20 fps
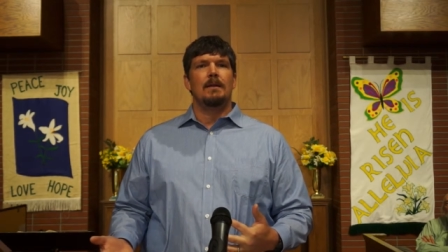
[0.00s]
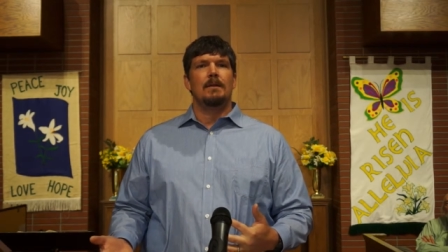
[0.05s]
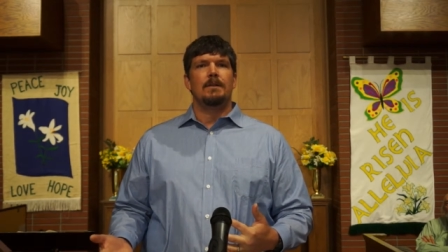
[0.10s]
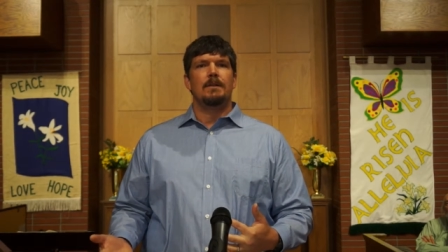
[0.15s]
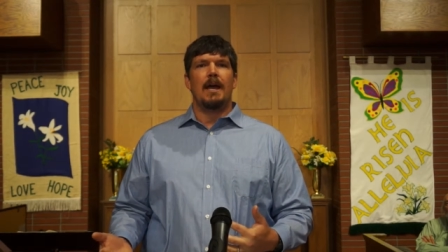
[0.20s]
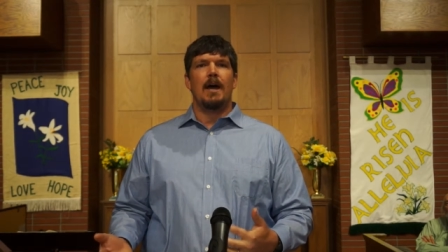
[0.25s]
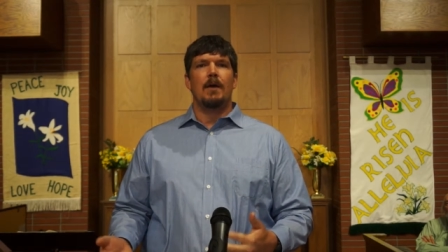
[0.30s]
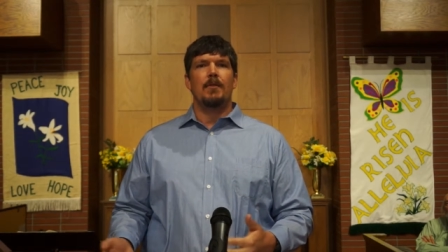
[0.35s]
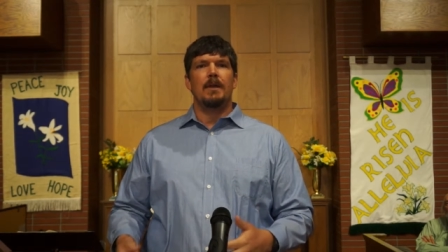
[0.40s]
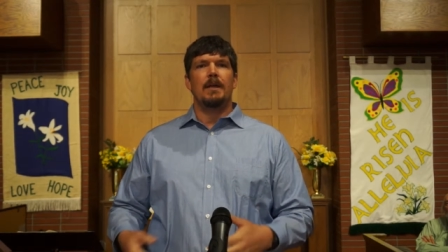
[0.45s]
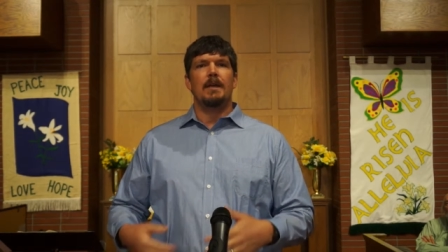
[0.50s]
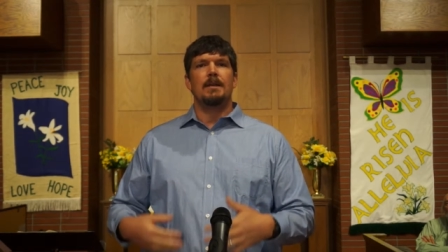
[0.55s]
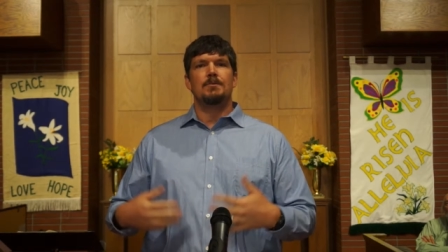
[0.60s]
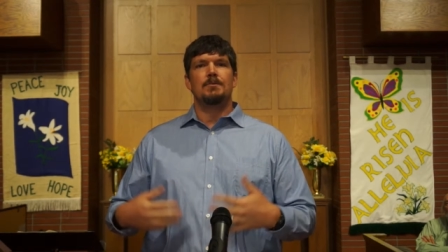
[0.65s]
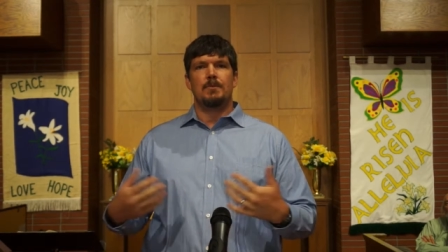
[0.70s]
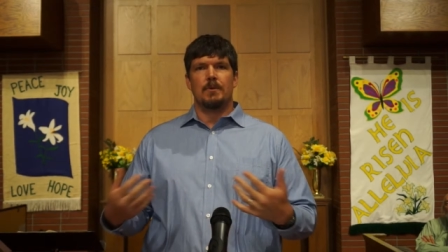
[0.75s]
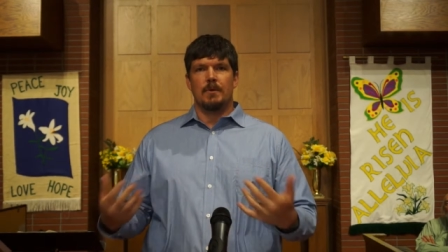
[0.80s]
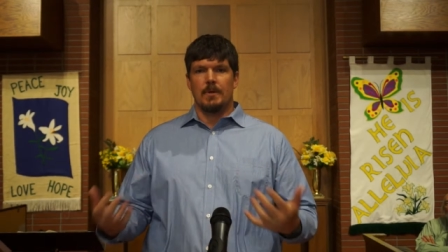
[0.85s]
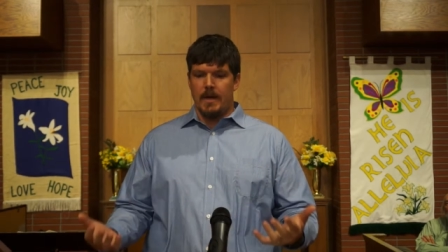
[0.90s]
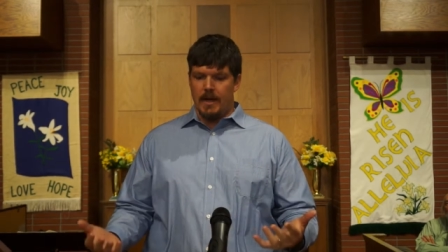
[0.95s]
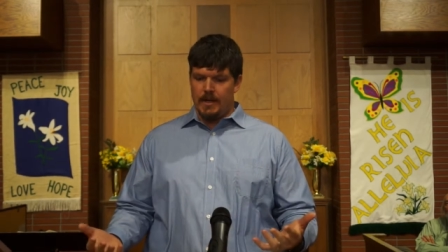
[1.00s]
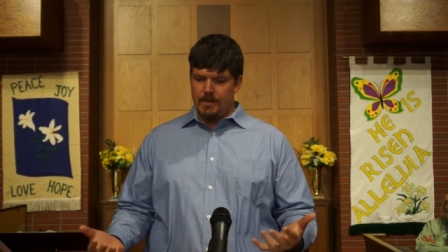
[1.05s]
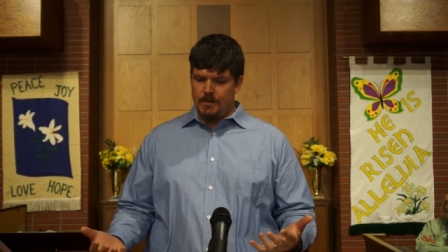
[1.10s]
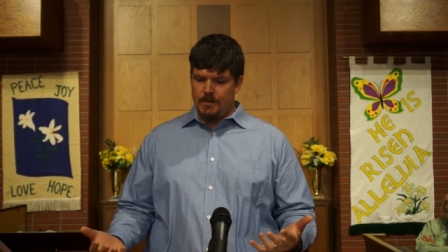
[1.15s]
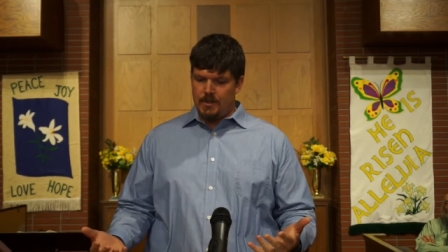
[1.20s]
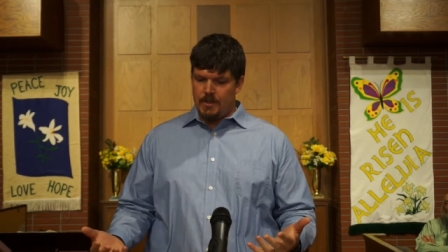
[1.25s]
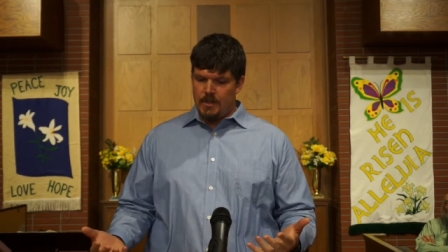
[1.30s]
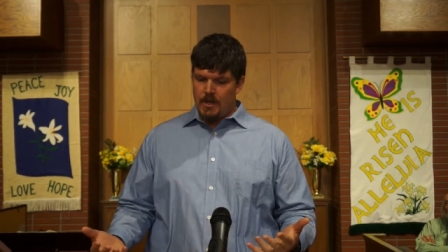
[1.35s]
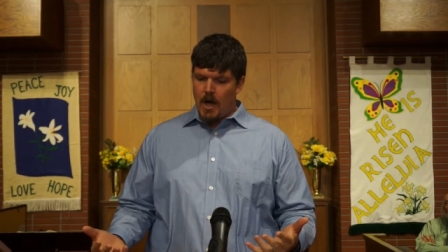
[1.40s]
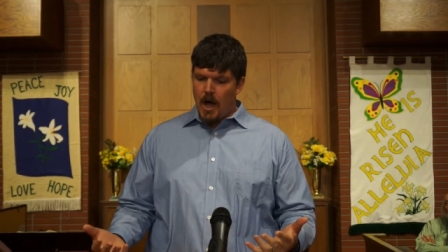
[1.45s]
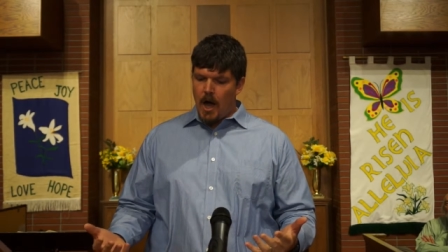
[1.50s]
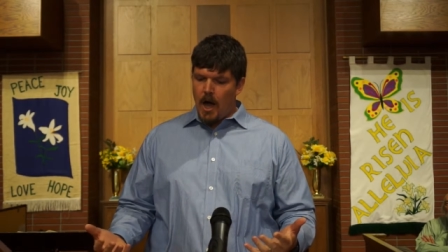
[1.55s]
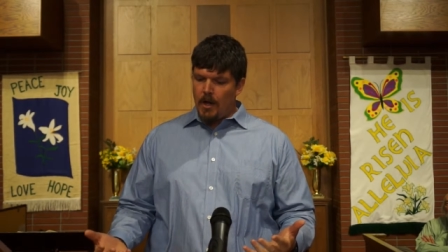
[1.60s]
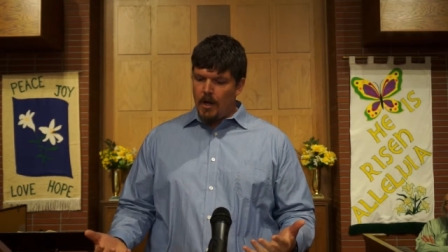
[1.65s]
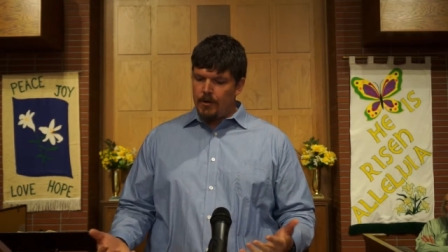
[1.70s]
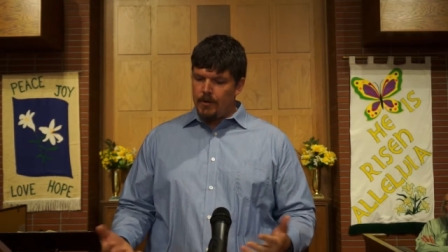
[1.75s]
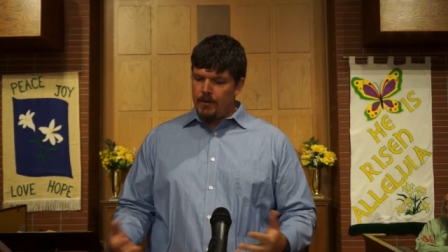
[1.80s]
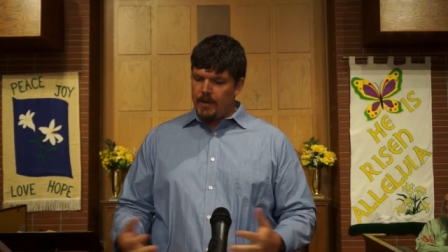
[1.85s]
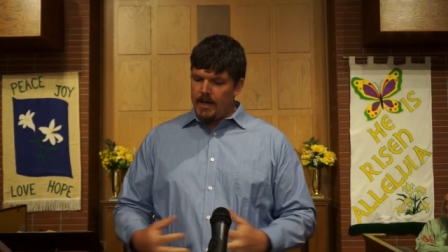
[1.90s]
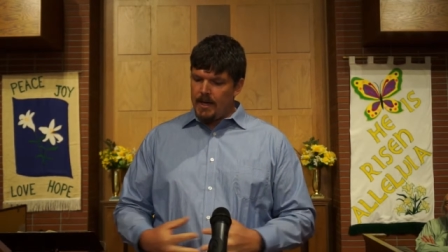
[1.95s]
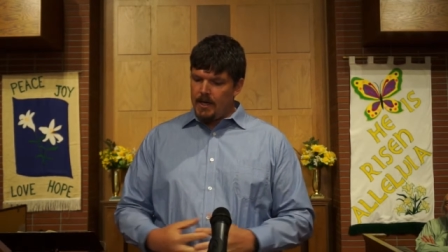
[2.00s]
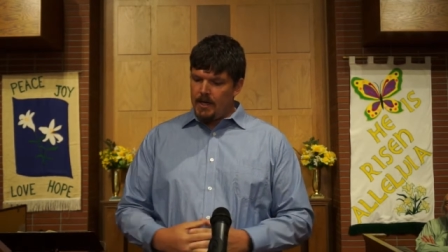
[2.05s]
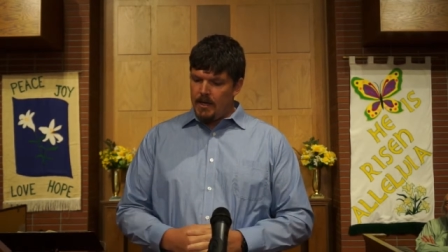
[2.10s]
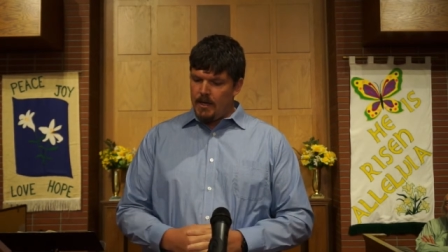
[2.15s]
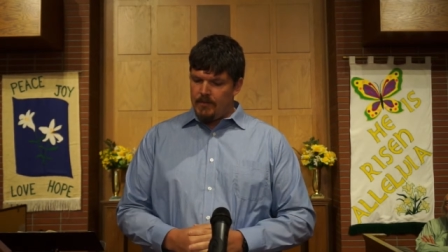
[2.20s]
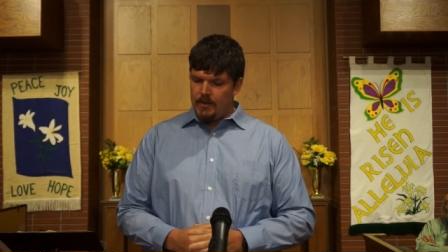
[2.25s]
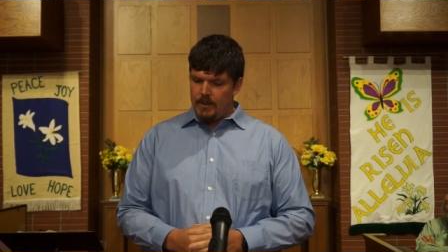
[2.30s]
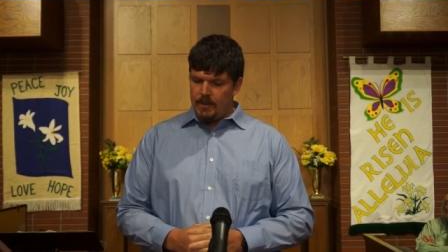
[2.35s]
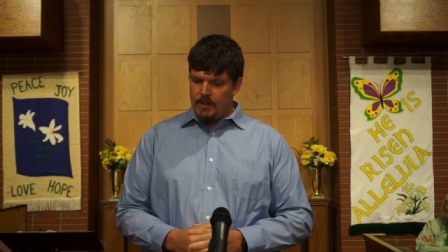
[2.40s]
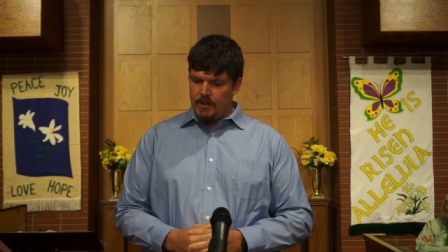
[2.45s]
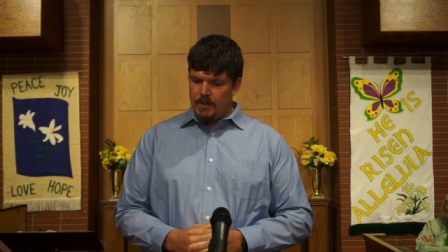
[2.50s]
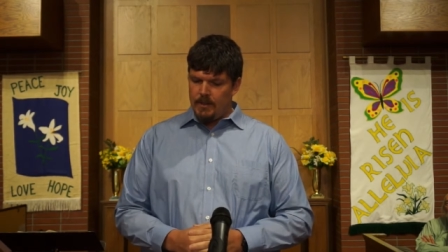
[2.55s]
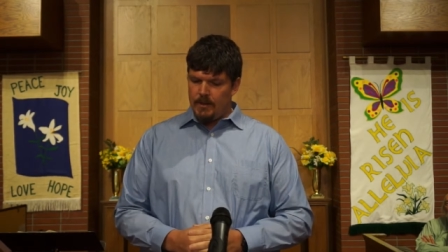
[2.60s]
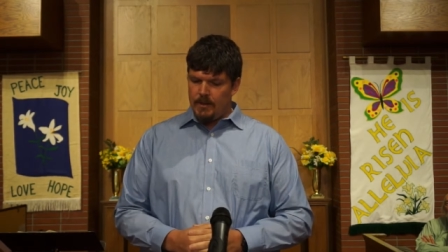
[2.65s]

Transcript: to how the Israelites honor that covenant.